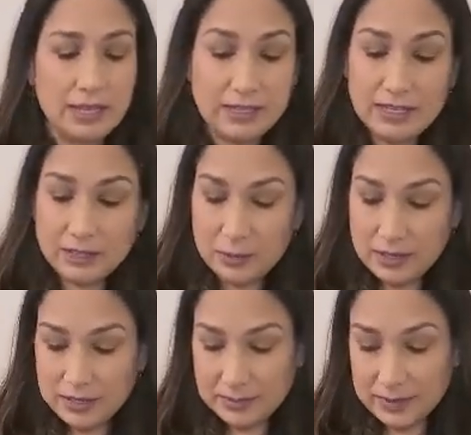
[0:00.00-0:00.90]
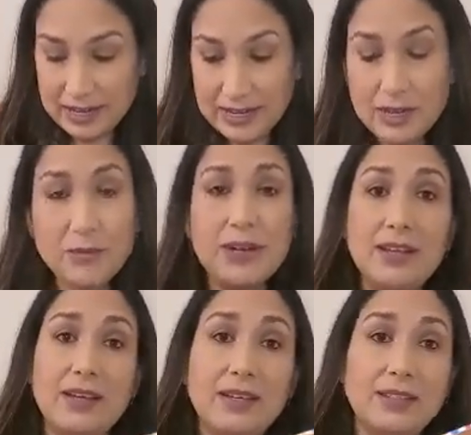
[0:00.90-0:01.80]
This one is bilingual. It
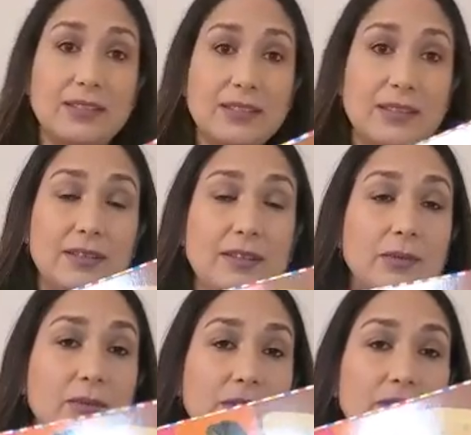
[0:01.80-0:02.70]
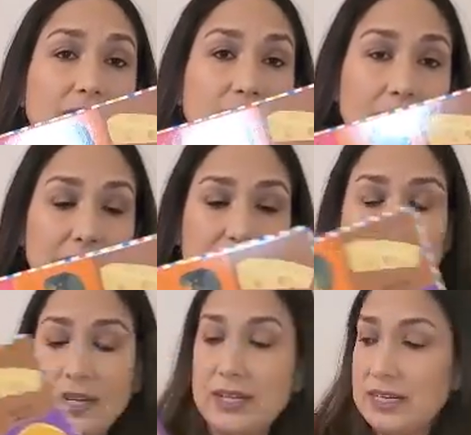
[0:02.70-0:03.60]
has uh, the words in
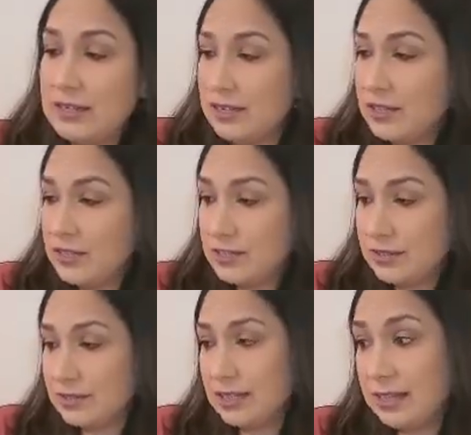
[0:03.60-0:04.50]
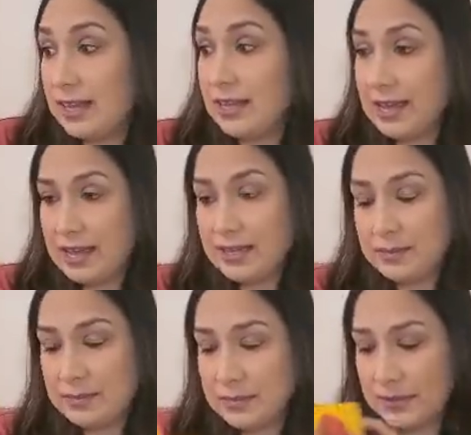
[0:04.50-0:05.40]
Spanish and English that I
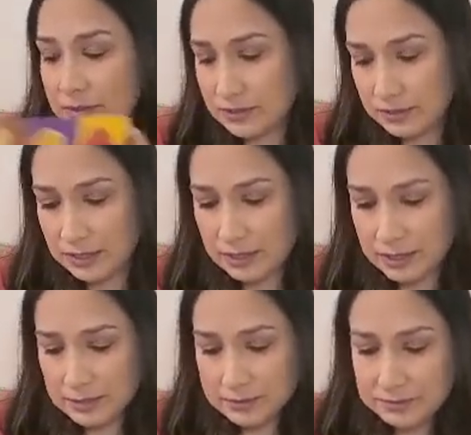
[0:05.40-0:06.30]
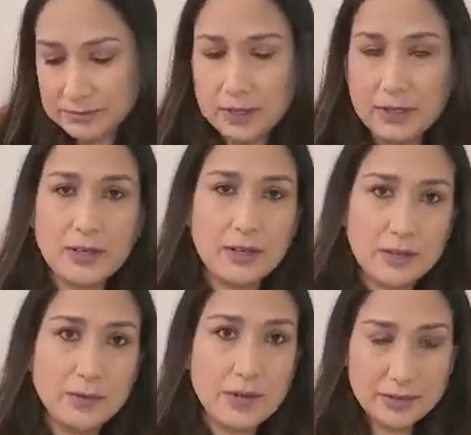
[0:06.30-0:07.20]
like because
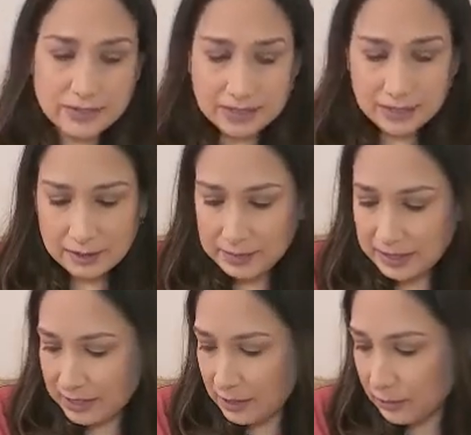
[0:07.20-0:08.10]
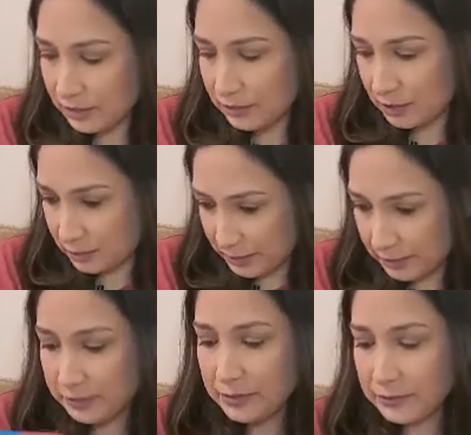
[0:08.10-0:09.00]
uh, we are raising her bilingual, so it's
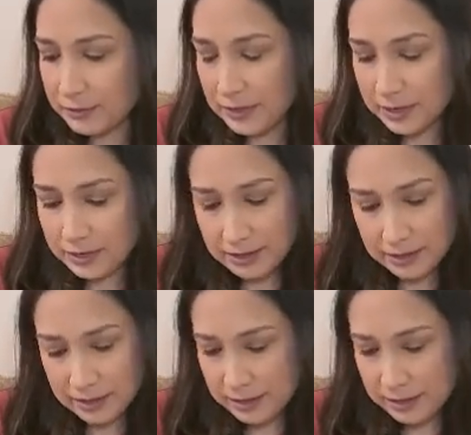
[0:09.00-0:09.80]
perfect for her.